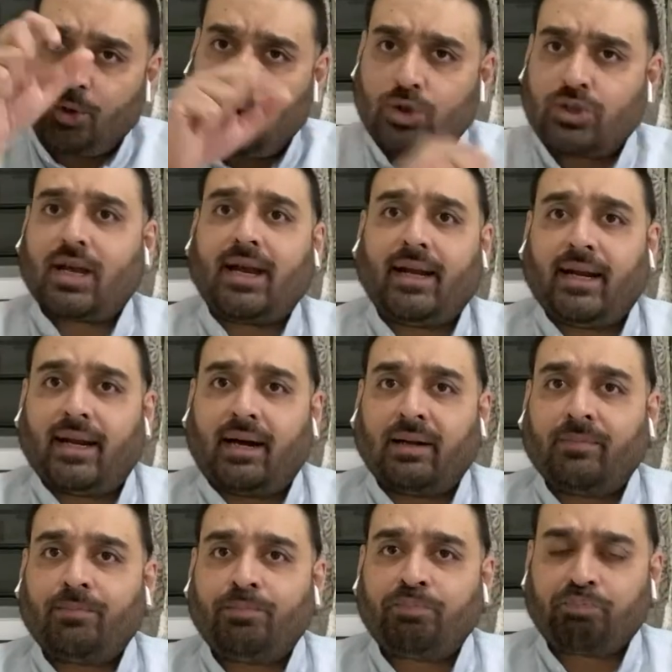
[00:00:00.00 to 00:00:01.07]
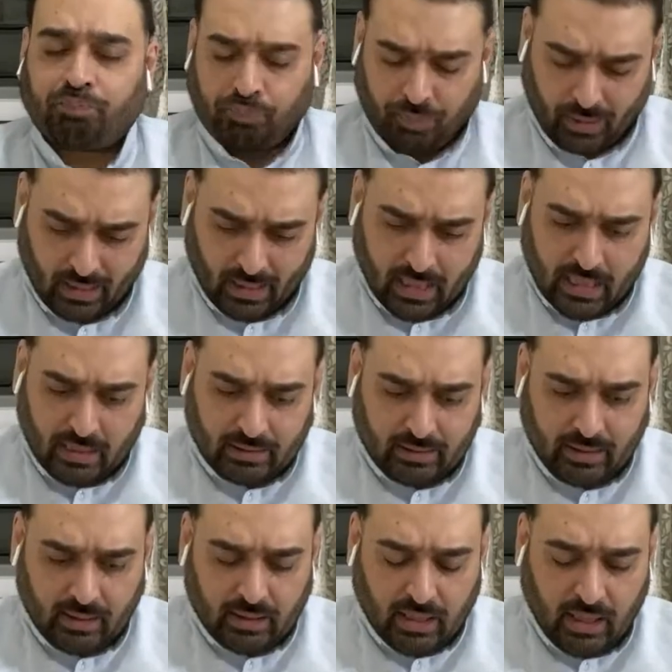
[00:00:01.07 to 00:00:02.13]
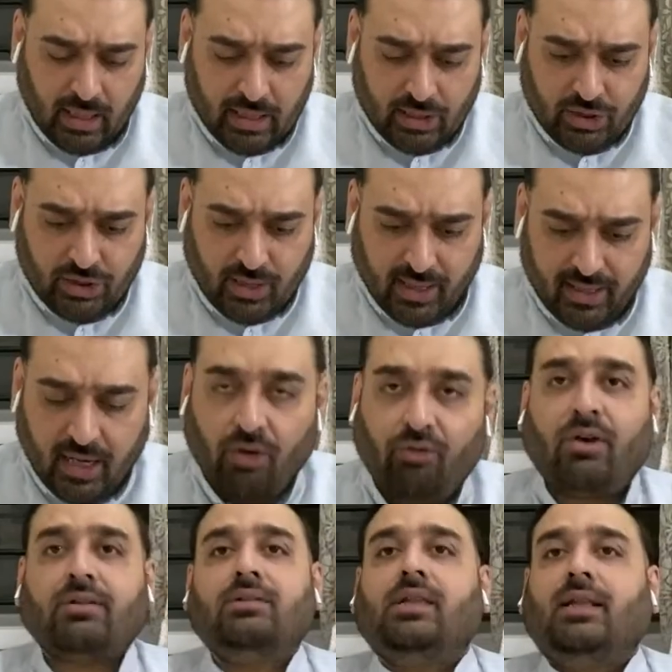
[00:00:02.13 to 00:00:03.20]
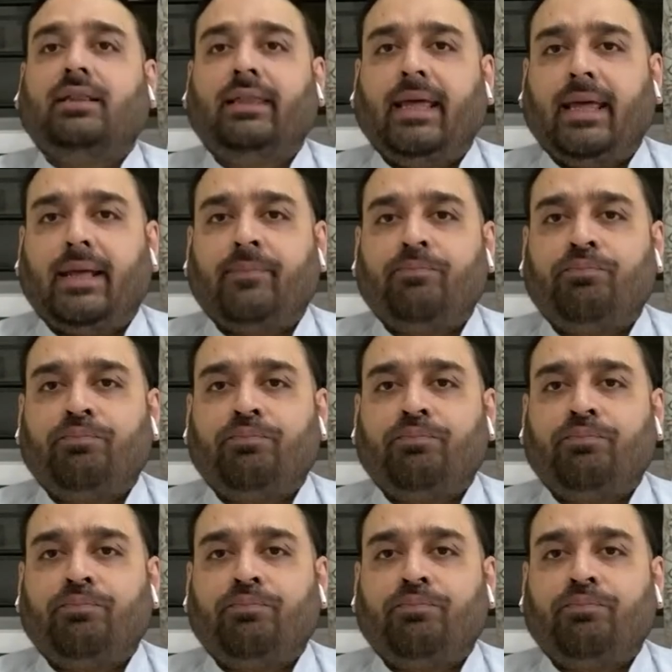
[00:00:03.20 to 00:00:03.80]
to China. See, China was nothing,